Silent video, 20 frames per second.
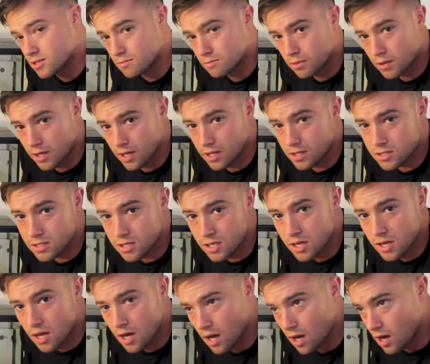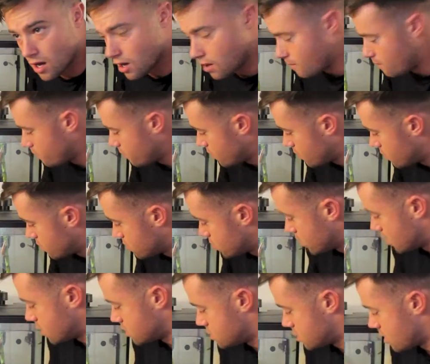some plants,
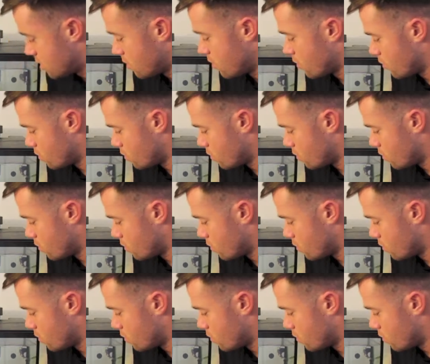get it set